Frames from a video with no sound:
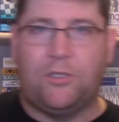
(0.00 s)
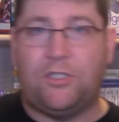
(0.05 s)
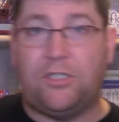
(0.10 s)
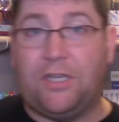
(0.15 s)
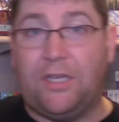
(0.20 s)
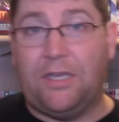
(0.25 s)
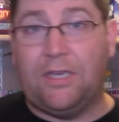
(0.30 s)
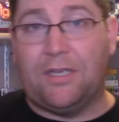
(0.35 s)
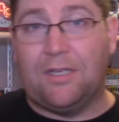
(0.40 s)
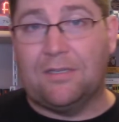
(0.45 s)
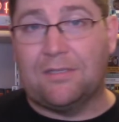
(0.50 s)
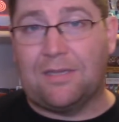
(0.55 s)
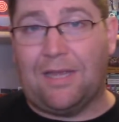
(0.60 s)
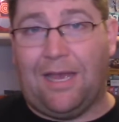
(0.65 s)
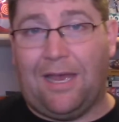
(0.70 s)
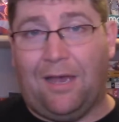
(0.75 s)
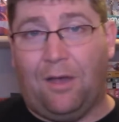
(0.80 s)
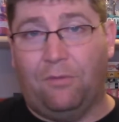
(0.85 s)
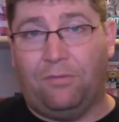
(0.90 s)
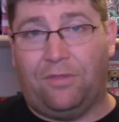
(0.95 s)
she is
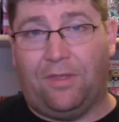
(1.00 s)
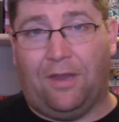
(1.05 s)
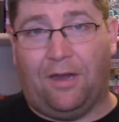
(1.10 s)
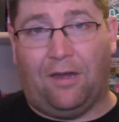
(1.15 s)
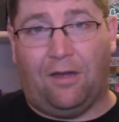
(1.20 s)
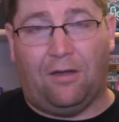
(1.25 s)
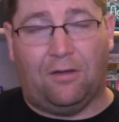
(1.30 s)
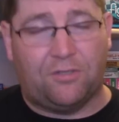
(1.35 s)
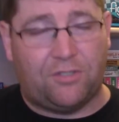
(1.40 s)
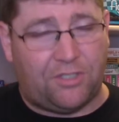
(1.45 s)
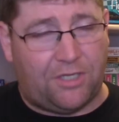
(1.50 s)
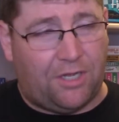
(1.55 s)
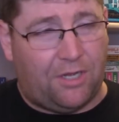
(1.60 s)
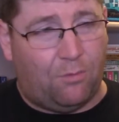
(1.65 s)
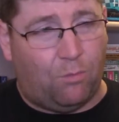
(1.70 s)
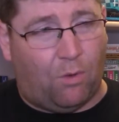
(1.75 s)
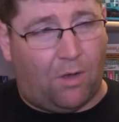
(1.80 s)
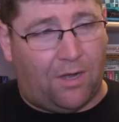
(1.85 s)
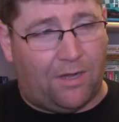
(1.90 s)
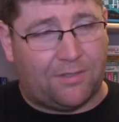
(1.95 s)
out there.
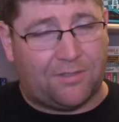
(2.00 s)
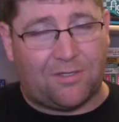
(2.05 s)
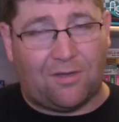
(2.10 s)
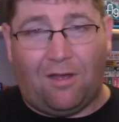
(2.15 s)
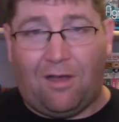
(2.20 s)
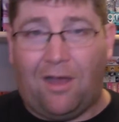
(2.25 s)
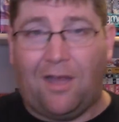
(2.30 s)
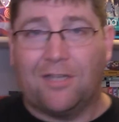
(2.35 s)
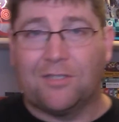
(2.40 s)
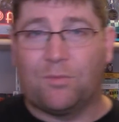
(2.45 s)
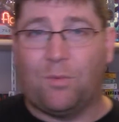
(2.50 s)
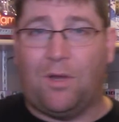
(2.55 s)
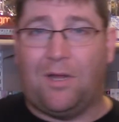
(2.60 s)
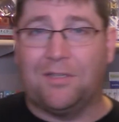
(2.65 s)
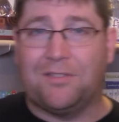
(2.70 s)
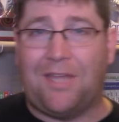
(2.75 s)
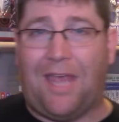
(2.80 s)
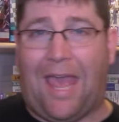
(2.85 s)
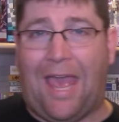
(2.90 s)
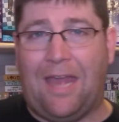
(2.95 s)
She wants
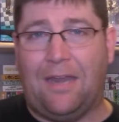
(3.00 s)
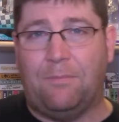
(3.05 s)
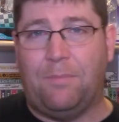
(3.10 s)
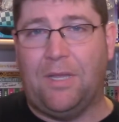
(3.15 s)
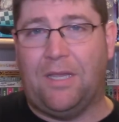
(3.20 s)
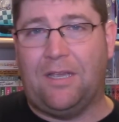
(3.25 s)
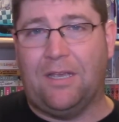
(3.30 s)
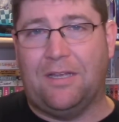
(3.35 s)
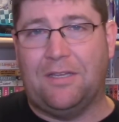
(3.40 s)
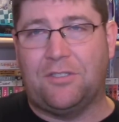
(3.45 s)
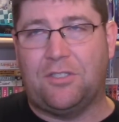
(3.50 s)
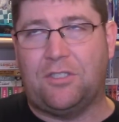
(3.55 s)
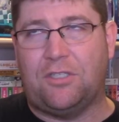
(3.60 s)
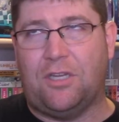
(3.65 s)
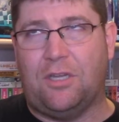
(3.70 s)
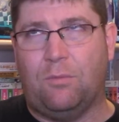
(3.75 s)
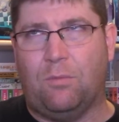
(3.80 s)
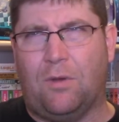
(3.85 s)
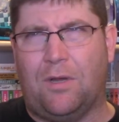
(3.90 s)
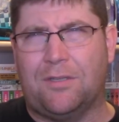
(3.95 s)
Oswald's head because
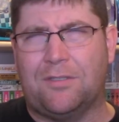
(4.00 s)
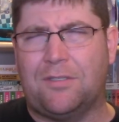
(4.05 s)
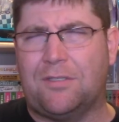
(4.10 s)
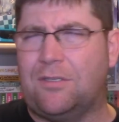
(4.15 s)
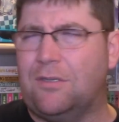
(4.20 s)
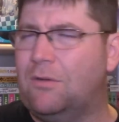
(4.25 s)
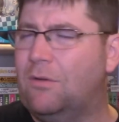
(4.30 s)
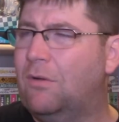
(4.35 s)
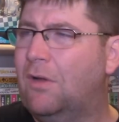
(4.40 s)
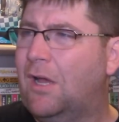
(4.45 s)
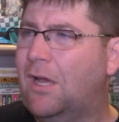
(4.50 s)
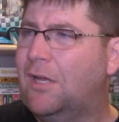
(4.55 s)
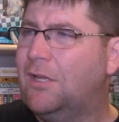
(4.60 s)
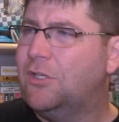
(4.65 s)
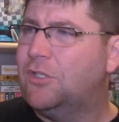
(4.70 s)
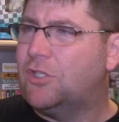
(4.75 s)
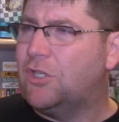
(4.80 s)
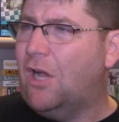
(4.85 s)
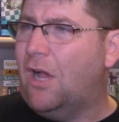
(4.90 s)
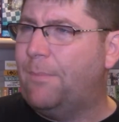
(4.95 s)
she wants to
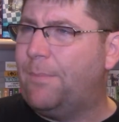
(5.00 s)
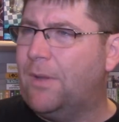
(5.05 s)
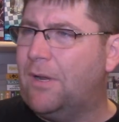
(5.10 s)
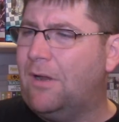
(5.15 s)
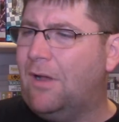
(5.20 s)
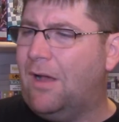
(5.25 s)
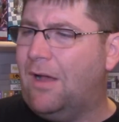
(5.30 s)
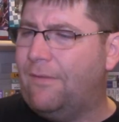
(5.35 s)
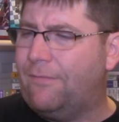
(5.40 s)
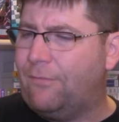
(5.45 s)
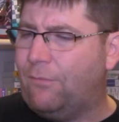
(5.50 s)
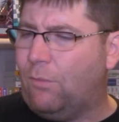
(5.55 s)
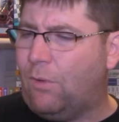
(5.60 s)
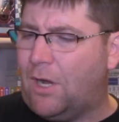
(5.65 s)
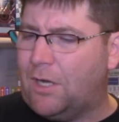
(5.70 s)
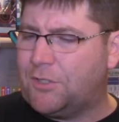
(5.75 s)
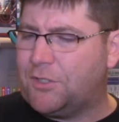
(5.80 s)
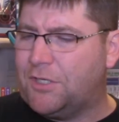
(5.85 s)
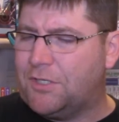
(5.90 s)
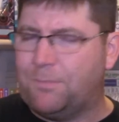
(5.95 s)
chop it off,
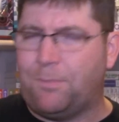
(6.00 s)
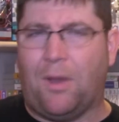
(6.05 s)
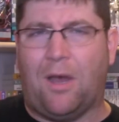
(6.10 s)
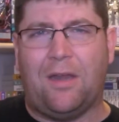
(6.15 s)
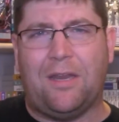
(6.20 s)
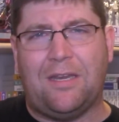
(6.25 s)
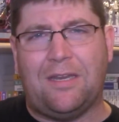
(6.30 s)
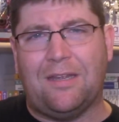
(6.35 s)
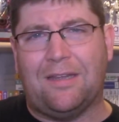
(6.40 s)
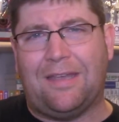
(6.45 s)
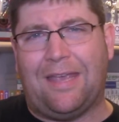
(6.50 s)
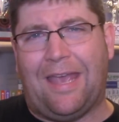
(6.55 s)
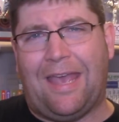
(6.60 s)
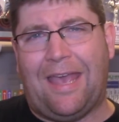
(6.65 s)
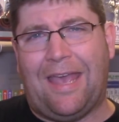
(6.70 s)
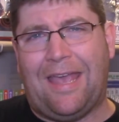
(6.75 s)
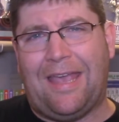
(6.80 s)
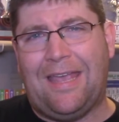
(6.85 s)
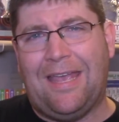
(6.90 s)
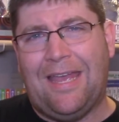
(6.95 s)
watch his body
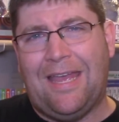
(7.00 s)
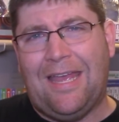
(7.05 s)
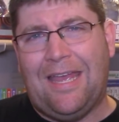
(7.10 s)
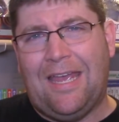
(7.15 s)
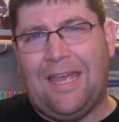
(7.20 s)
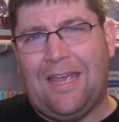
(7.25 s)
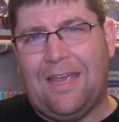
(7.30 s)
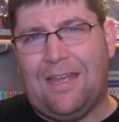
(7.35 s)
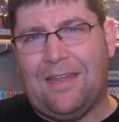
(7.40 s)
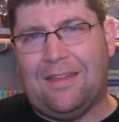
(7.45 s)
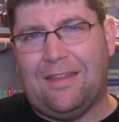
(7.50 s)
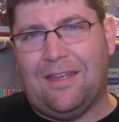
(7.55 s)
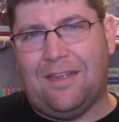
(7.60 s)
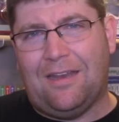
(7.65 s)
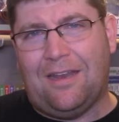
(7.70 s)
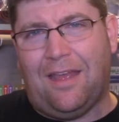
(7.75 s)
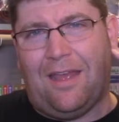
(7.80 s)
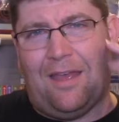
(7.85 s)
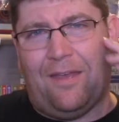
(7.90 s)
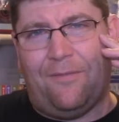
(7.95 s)
decay, and
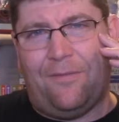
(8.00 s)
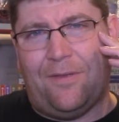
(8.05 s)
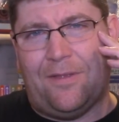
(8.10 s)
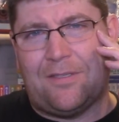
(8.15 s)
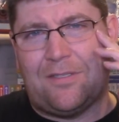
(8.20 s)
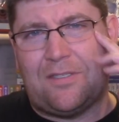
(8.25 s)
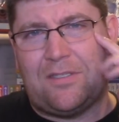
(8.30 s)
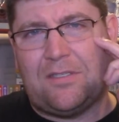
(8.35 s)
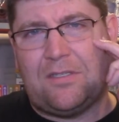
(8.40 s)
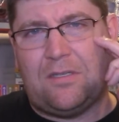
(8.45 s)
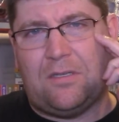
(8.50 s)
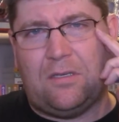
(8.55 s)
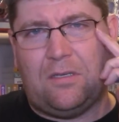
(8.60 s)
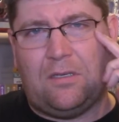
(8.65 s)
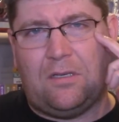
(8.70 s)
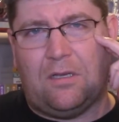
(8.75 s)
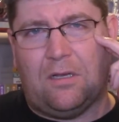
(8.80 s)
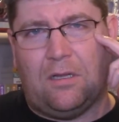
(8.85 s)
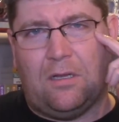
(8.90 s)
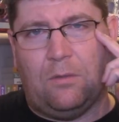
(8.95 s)
then have his
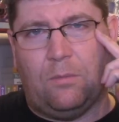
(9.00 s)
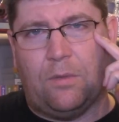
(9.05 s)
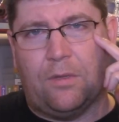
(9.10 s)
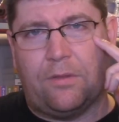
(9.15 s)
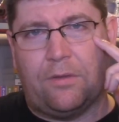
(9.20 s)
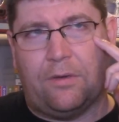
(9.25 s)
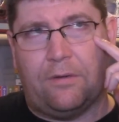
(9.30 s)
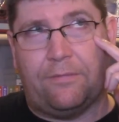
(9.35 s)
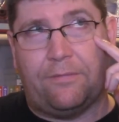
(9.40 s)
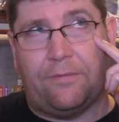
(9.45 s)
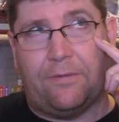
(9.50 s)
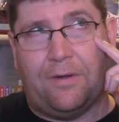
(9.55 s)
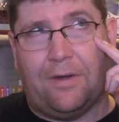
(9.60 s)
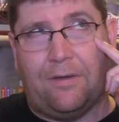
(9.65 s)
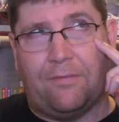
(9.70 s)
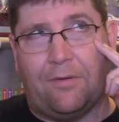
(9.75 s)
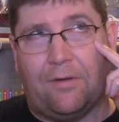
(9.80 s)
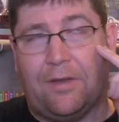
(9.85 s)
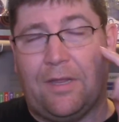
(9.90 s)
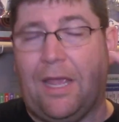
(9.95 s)
skull with her
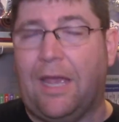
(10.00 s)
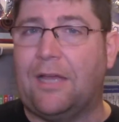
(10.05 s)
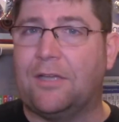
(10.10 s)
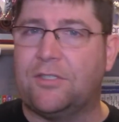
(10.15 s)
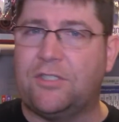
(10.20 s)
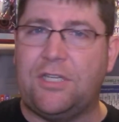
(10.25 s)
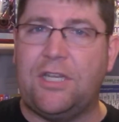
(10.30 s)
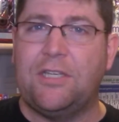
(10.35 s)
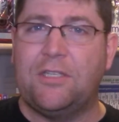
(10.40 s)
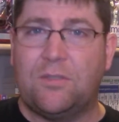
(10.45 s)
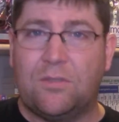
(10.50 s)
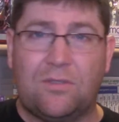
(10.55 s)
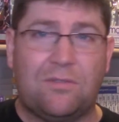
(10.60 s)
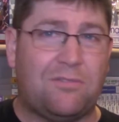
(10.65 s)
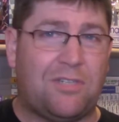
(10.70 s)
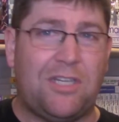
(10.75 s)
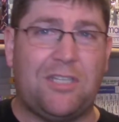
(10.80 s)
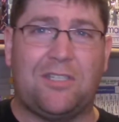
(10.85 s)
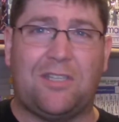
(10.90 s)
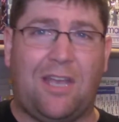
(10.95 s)
forever. Yeah, she's
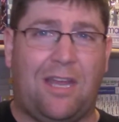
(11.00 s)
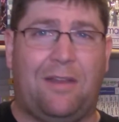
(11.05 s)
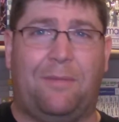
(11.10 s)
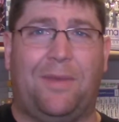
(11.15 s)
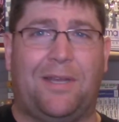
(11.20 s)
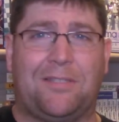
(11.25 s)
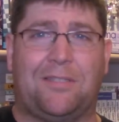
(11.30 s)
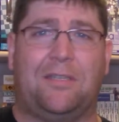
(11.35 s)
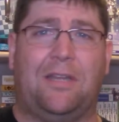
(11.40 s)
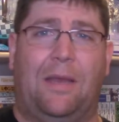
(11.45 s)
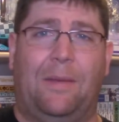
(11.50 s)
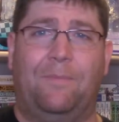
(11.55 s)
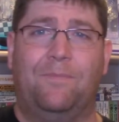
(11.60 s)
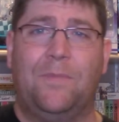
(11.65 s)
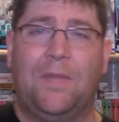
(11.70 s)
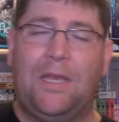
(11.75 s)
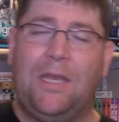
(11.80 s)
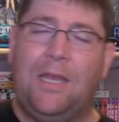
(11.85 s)
she's kind of messed up.